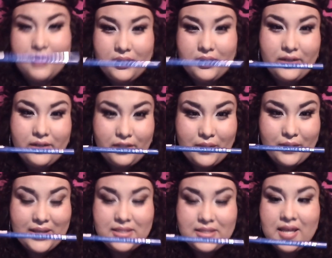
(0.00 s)
color here in the
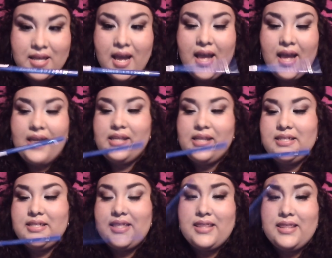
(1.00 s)
US.
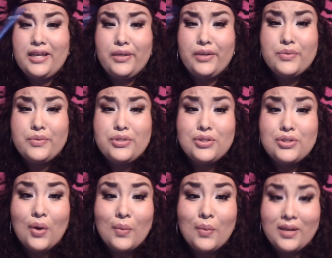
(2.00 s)
And thank you
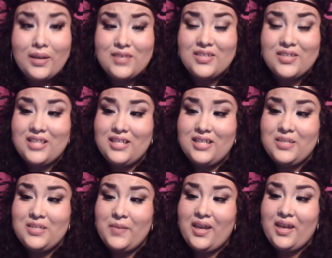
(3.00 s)
so much for
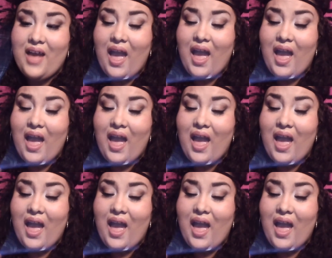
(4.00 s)
sending me it.